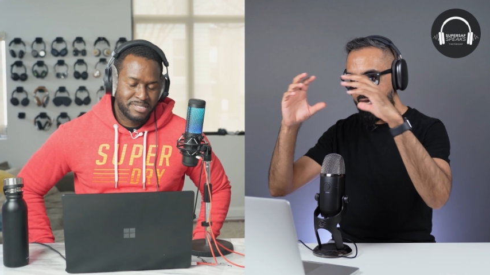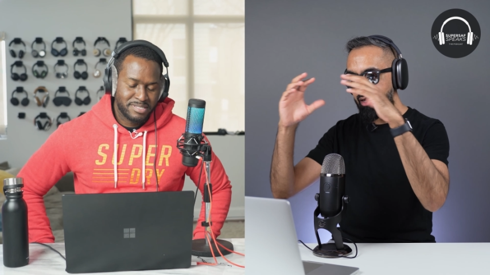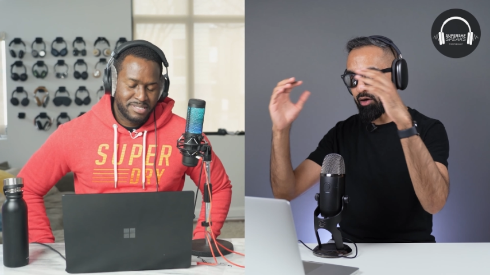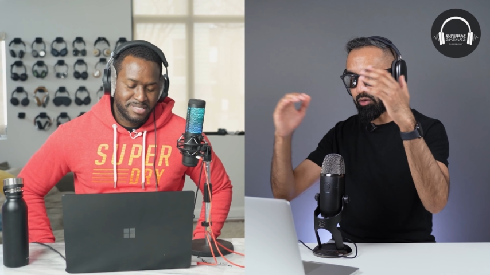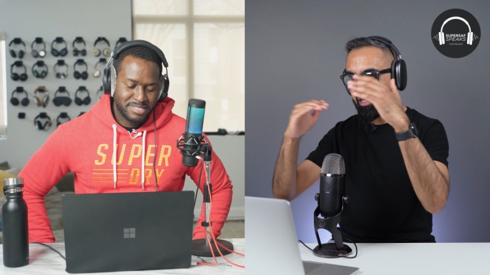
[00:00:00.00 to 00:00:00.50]

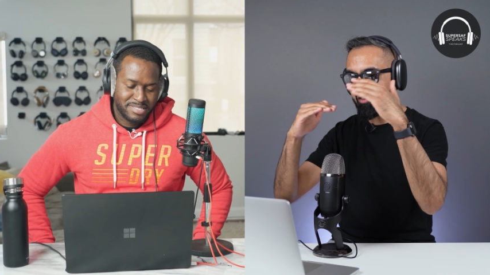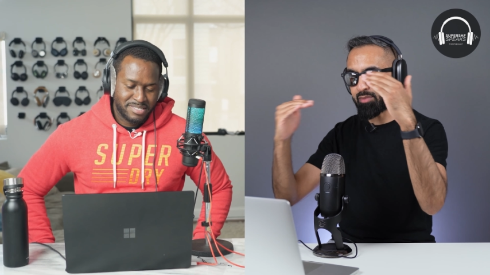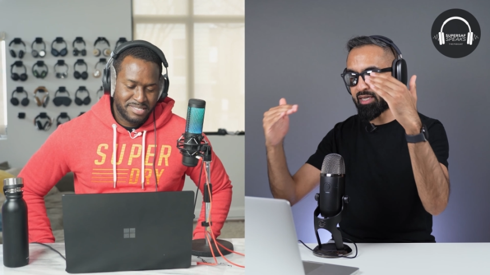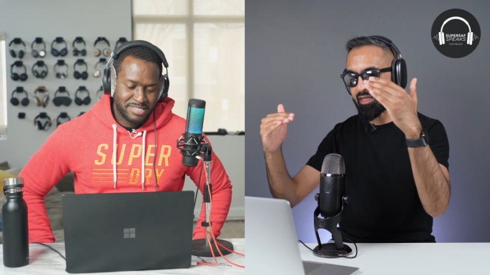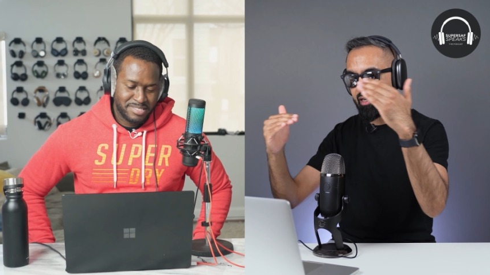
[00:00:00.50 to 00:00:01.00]
Speaker 1: It'll
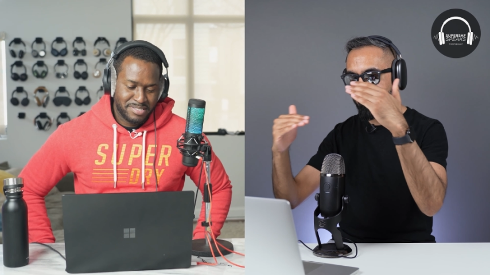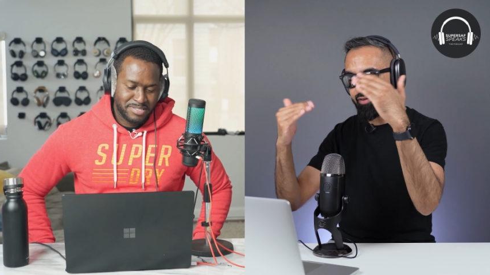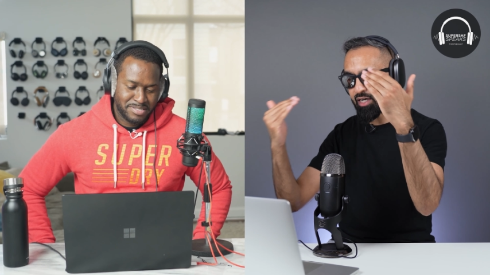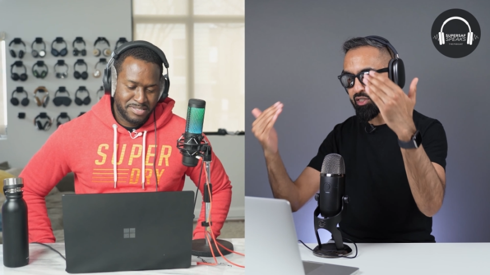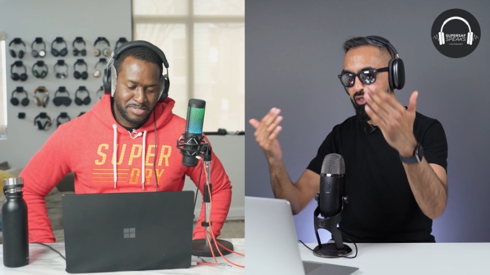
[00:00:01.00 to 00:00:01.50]
give me the
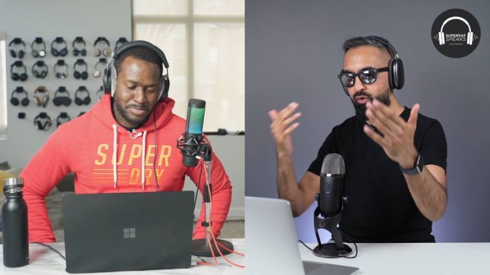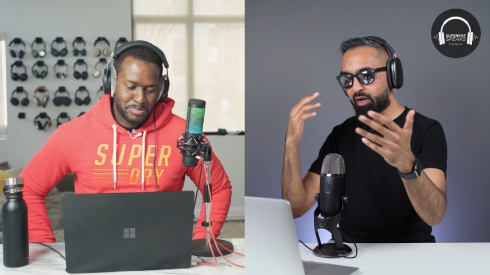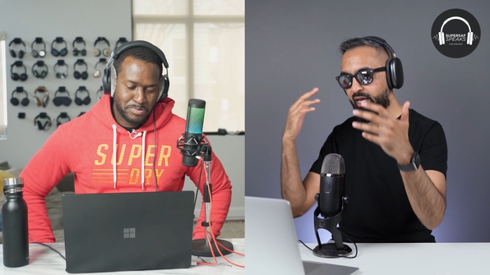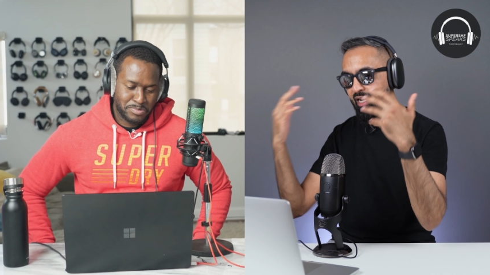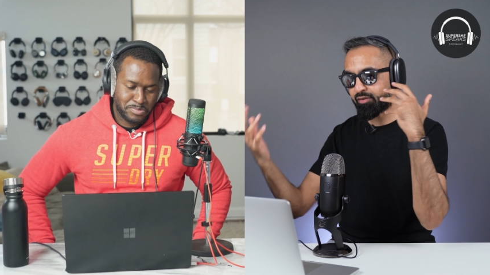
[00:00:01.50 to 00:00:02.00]
conversion
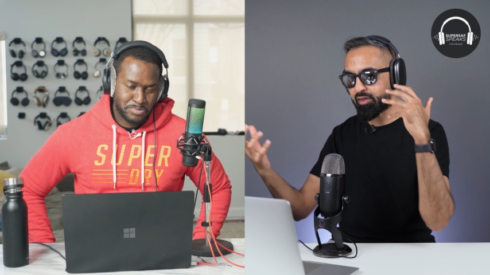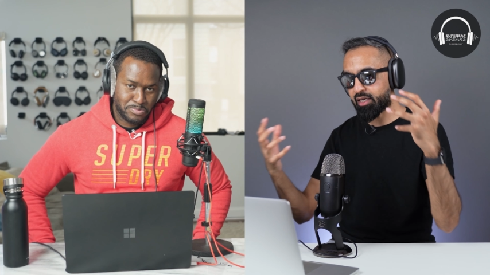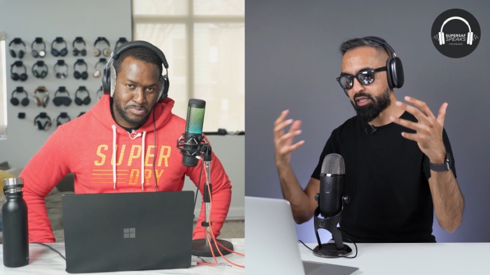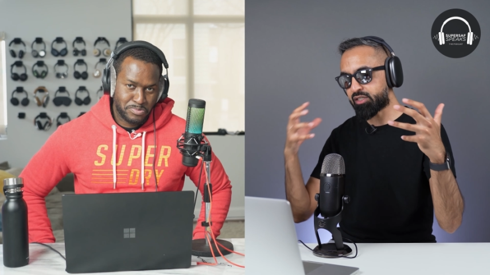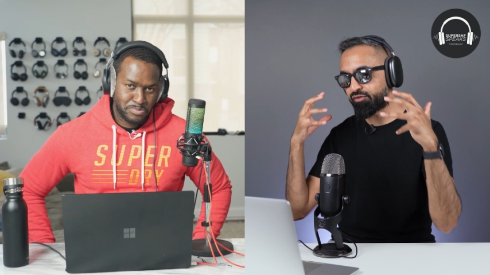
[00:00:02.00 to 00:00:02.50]
rate and
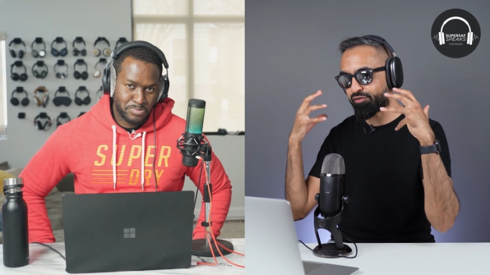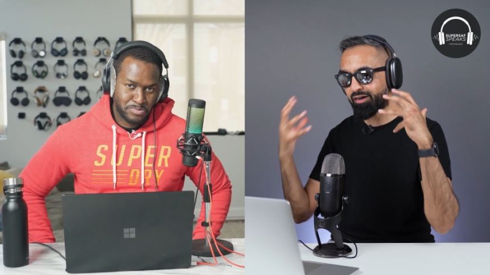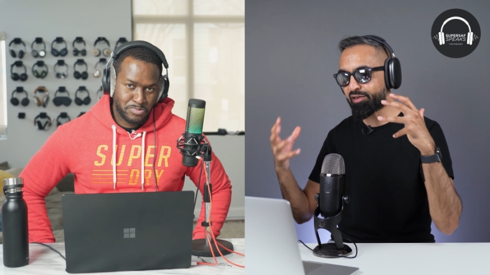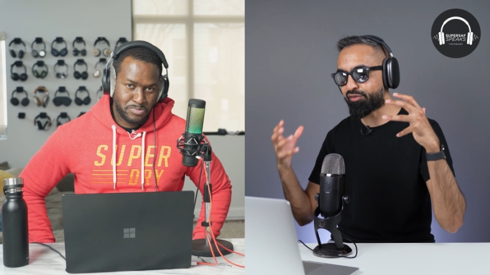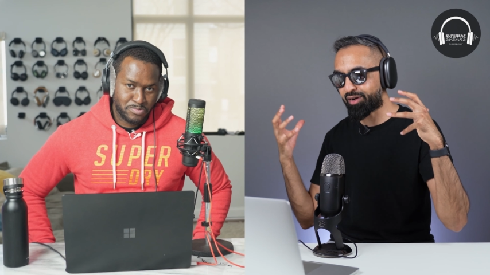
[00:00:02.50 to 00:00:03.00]
everything. It's
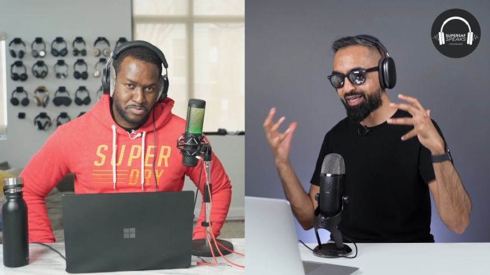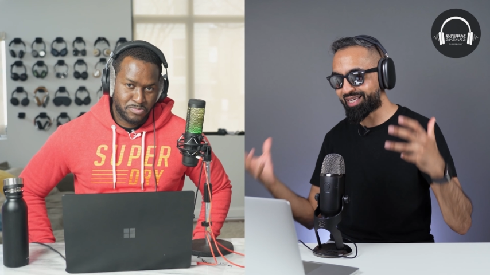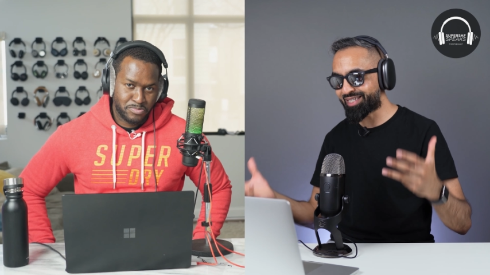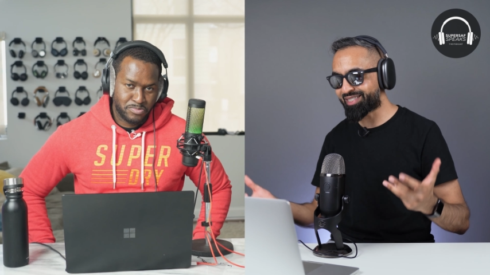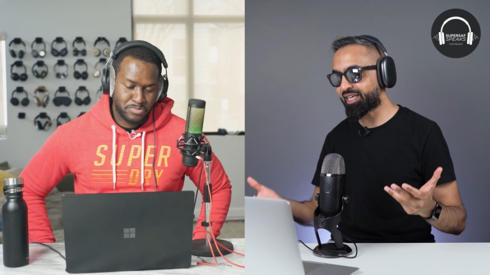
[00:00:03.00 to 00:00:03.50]
very, very
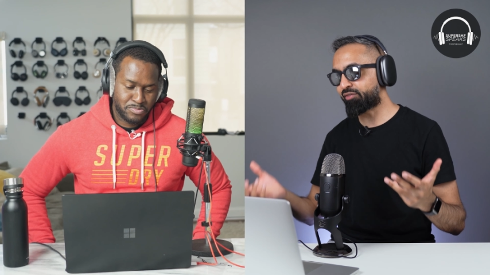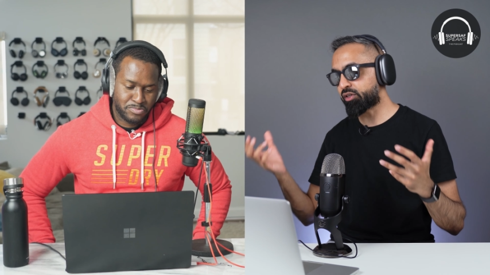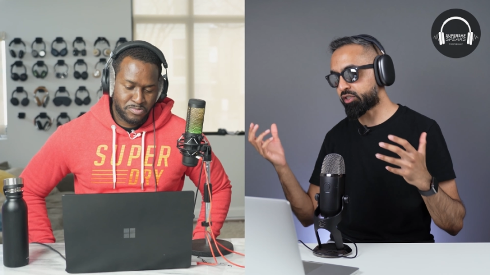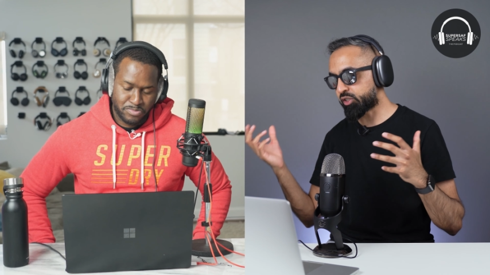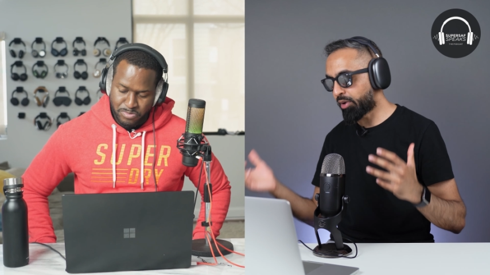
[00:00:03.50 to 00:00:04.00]
easy. I've
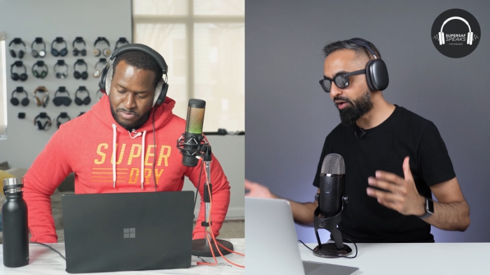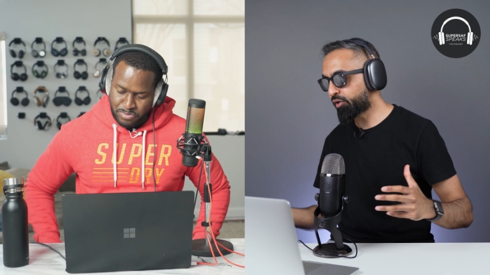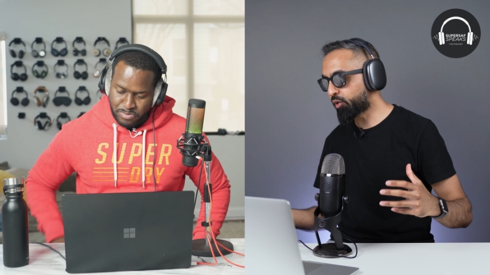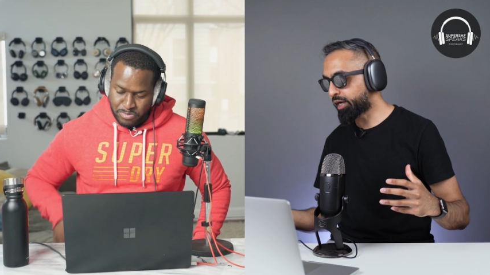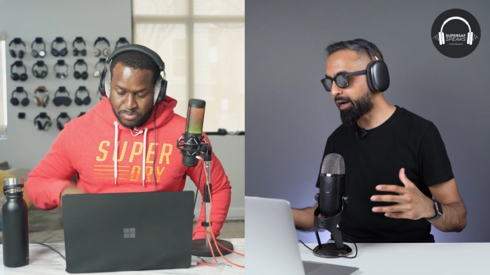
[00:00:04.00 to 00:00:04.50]
got the
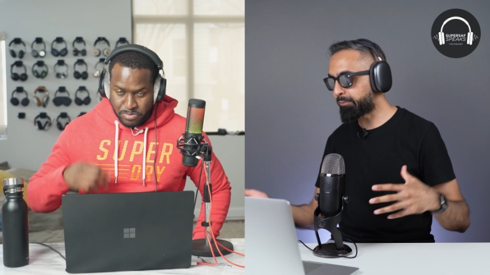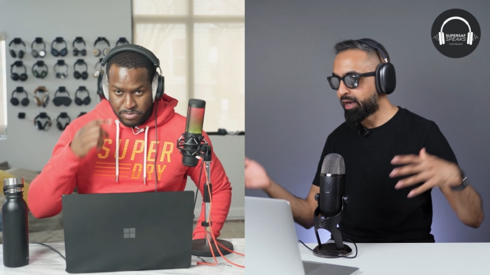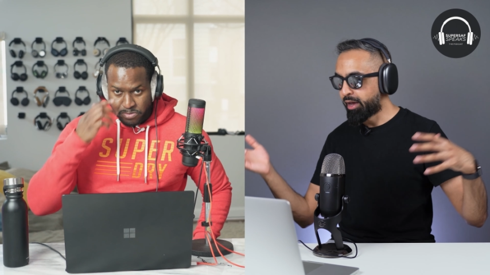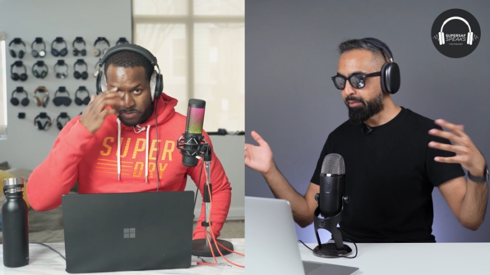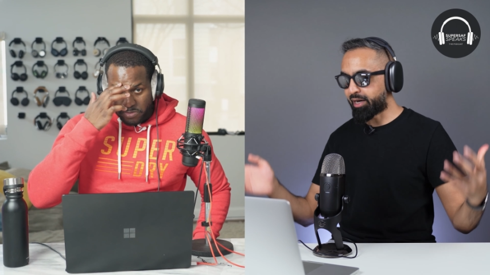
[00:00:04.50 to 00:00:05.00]
smartphone
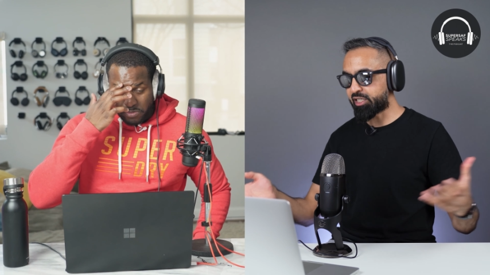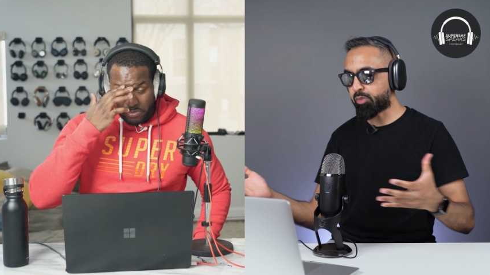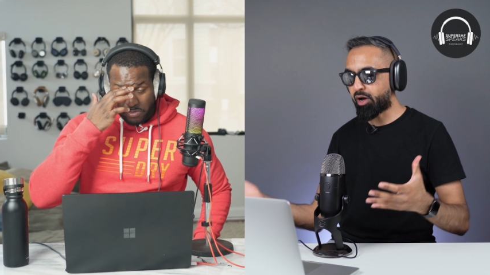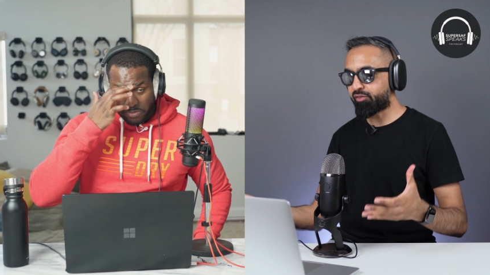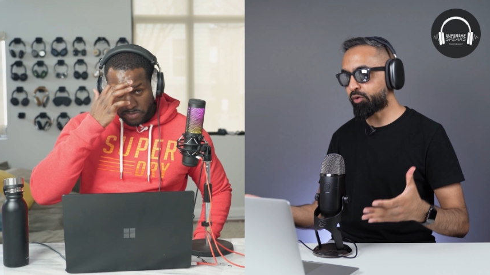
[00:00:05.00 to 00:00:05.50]
app. My
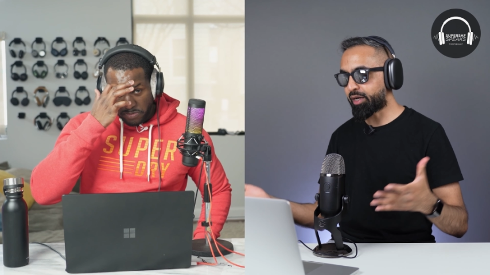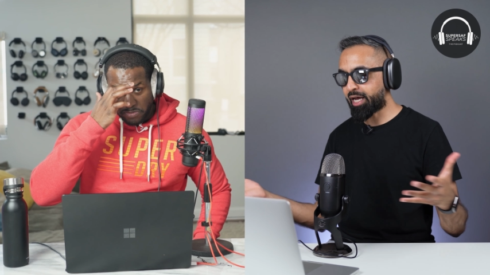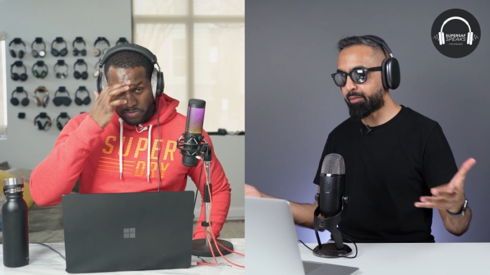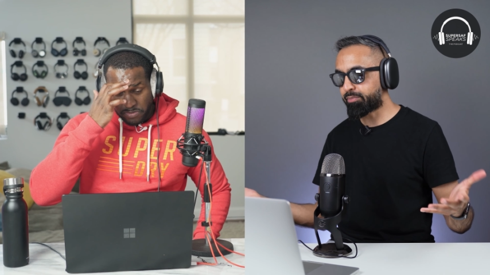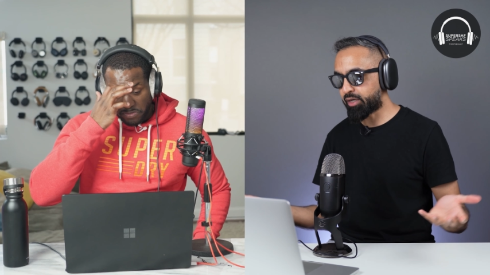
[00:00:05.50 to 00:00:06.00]
smartphone
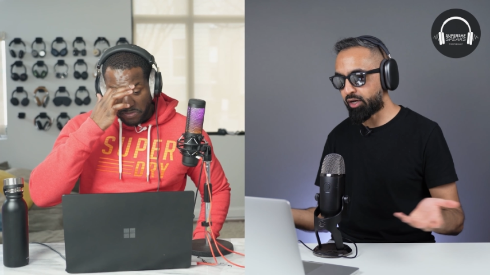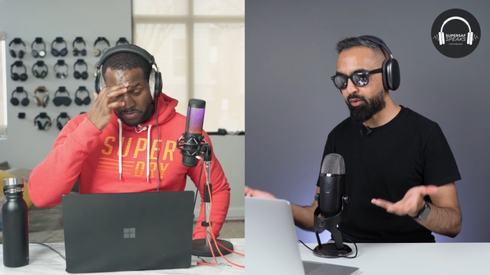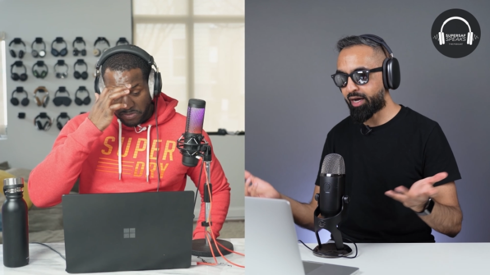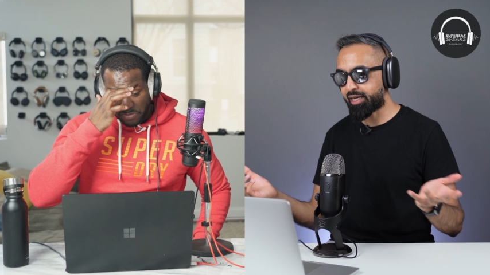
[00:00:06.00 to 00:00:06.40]
app, you know,